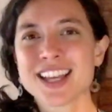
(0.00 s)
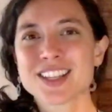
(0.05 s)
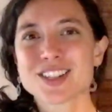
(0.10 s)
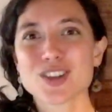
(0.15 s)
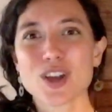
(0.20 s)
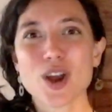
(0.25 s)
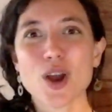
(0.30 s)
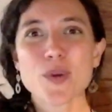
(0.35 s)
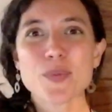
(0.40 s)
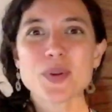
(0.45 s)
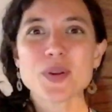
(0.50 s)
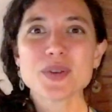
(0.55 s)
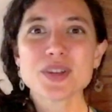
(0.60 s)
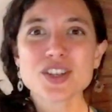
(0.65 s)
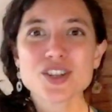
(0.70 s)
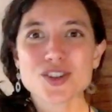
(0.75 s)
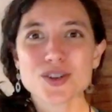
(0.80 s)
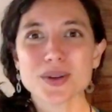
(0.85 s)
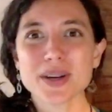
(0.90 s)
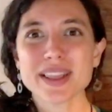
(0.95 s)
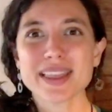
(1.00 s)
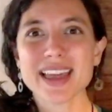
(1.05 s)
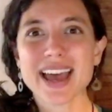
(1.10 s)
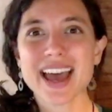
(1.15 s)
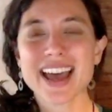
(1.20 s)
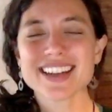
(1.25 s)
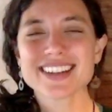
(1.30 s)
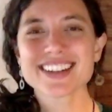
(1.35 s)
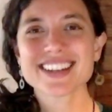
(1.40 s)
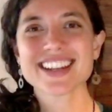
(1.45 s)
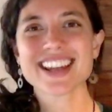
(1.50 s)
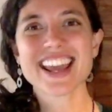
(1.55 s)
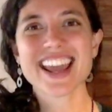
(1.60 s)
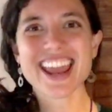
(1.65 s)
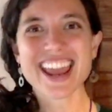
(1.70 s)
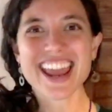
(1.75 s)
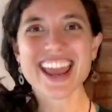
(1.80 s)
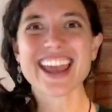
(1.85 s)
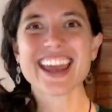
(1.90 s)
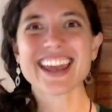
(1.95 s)
So I hope you enjoyed that,
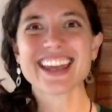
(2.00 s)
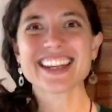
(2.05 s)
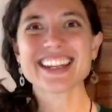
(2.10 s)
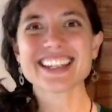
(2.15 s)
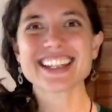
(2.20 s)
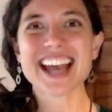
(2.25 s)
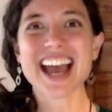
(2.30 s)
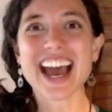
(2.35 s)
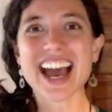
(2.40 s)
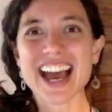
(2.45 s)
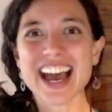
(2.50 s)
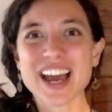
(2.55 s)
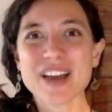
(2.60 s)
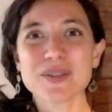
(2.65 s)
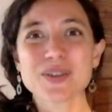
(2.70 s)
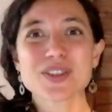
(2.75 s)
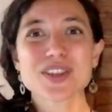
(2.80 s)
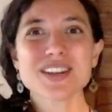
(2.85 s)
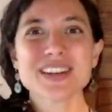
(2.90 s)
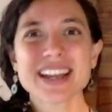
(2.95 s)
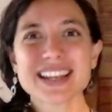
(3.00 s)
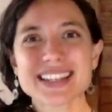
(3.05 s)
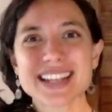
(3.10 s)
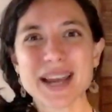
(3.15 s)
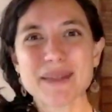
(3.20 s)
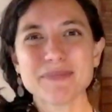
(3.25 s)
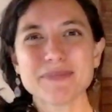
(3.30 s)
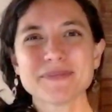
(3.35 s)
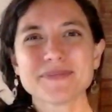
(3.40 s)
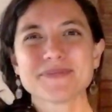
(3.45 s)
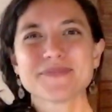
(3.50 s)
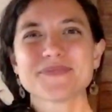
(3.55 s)
and I will see you next time.